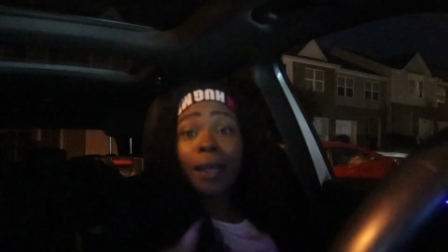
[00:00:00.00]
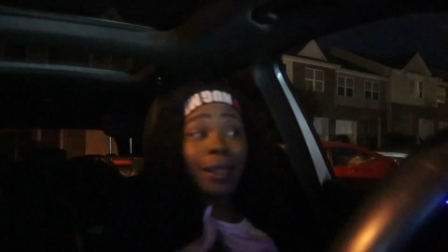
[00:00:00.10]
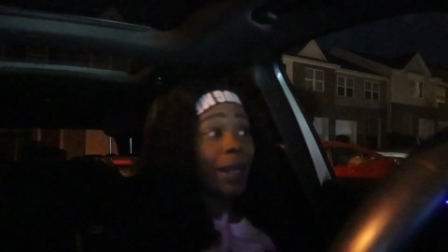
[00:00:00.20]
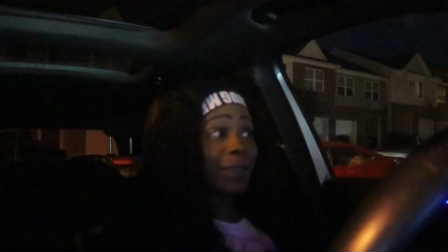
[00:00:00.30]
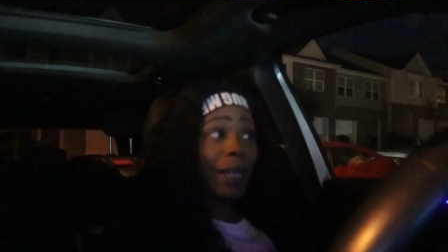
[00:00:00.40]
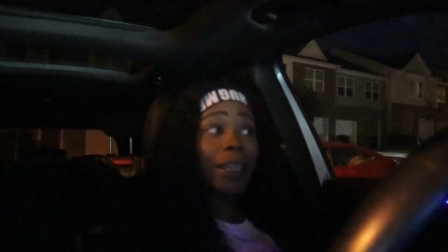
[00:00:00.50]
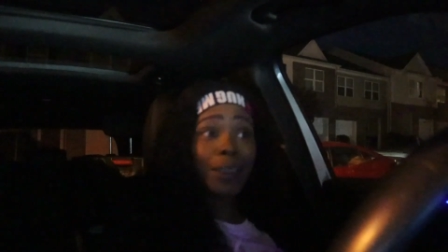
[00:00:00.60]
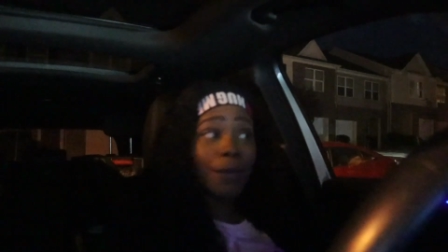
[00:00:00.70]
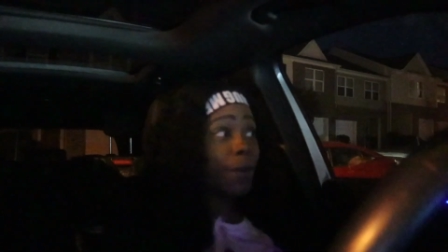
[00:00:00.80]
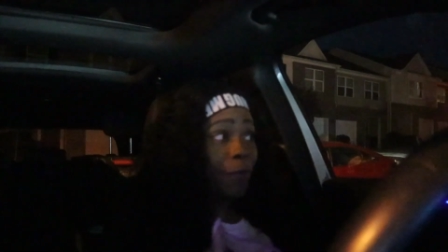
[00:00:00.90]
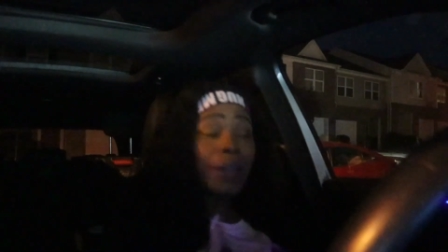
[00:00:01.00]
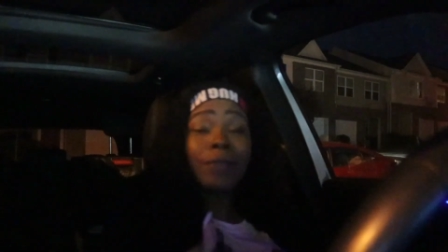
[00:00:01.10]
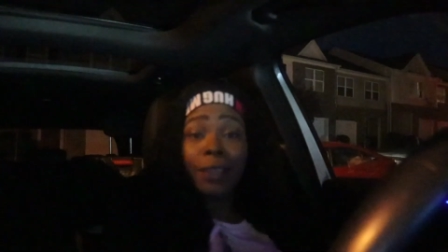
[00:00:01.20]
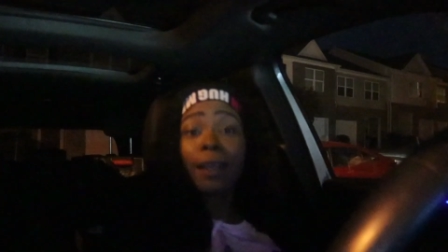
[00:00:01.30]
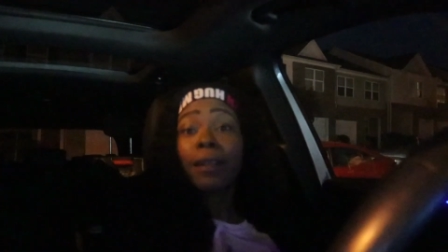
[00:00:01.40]
And I danced for
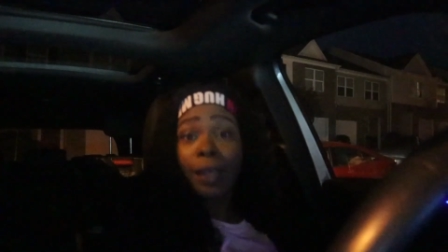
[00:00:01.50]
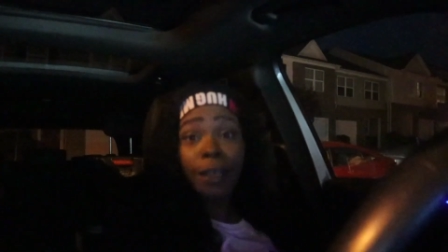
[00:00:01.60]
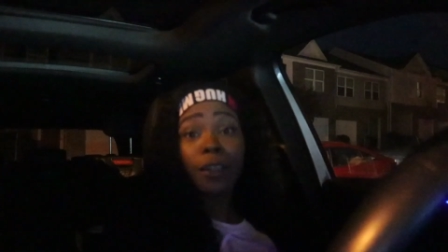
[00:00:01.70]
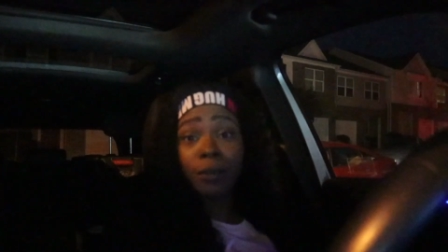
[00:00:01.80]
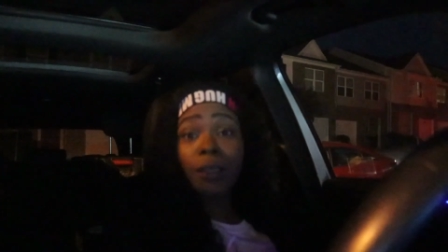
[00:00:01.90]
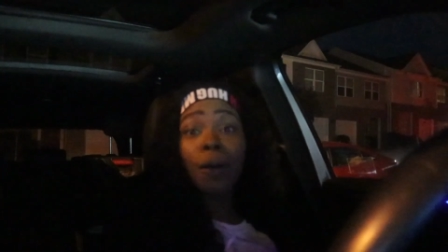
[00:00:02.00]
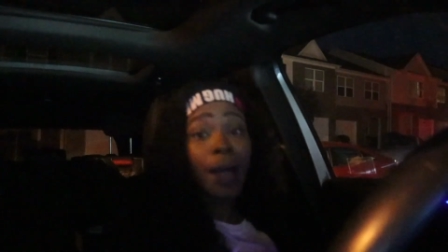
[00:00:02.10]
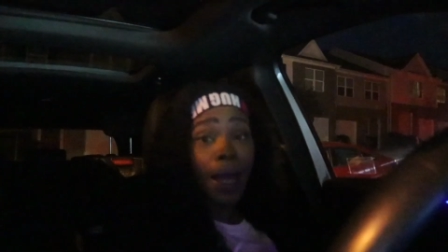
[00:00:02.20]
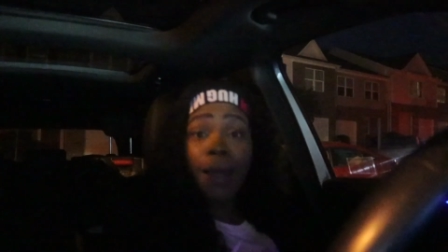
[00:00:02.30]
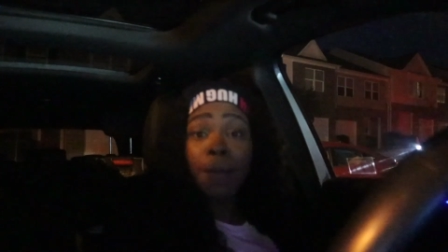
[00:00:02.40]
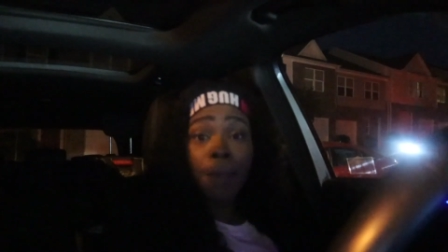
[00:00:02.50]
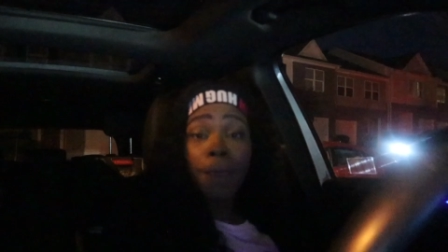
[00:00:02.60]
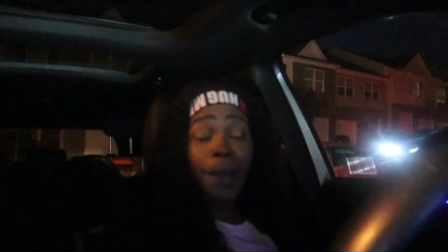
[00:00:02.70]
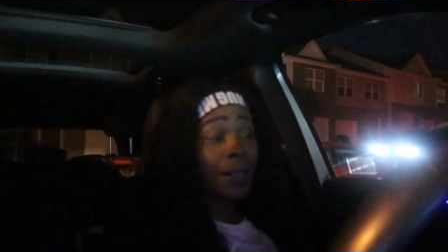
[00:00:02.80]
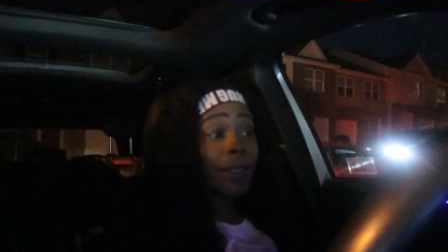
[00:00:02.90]
15 years, okay?
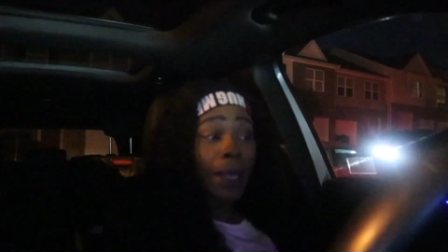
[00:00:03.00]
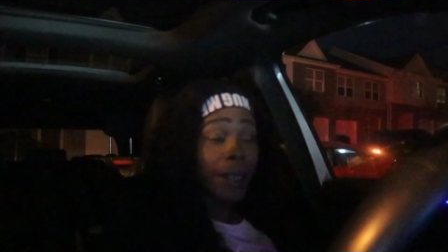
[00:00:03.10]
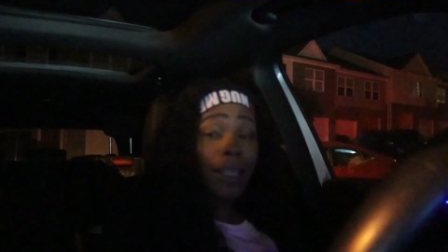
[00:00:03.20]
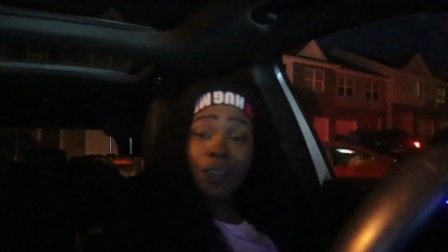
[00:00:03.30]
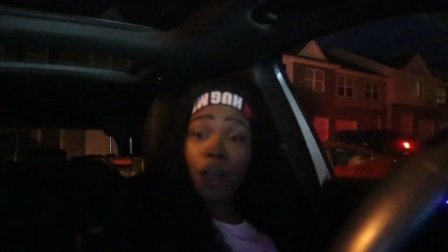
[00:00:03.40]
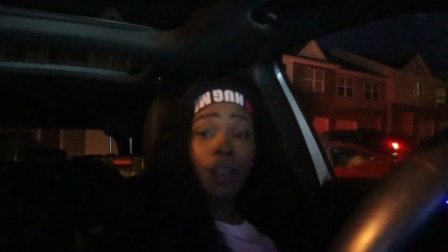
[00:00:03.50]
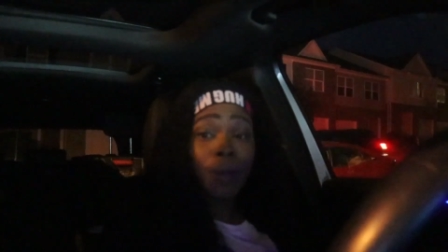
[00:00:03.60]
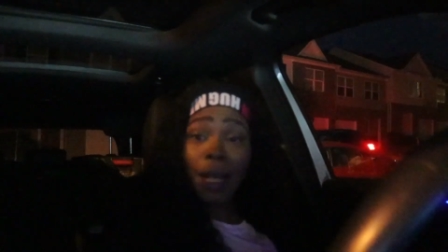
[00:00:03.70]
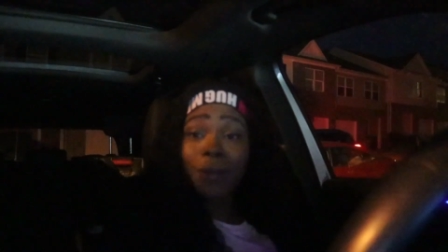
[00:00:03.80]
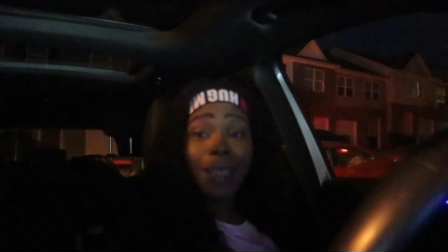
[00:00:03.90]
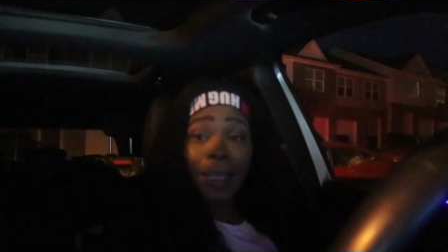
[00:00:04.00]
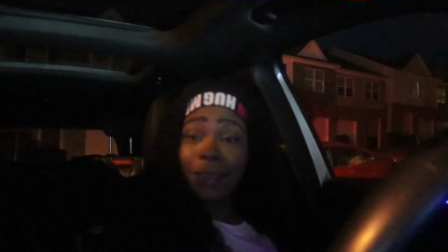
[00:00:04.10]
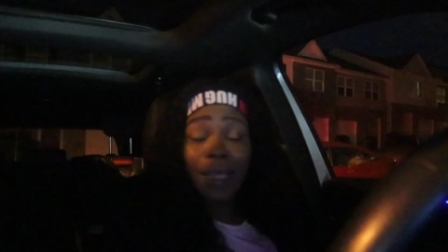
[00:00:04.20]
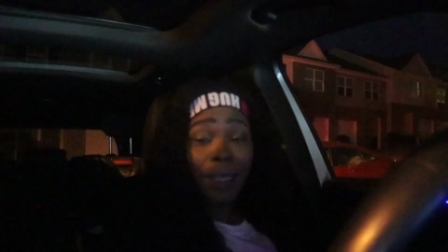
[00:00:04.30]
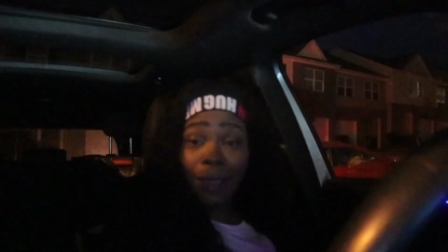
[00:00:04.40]
In Atlanta. I started when I was
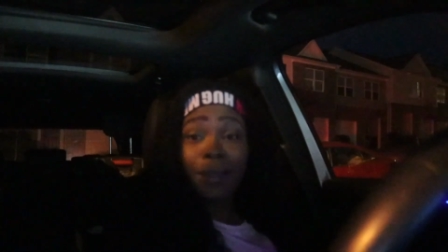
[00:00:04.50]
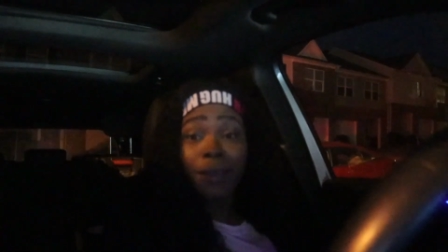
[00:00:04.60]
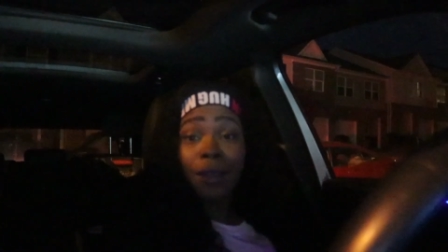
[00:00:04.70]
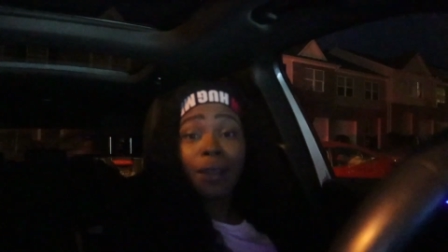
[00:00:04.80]
18.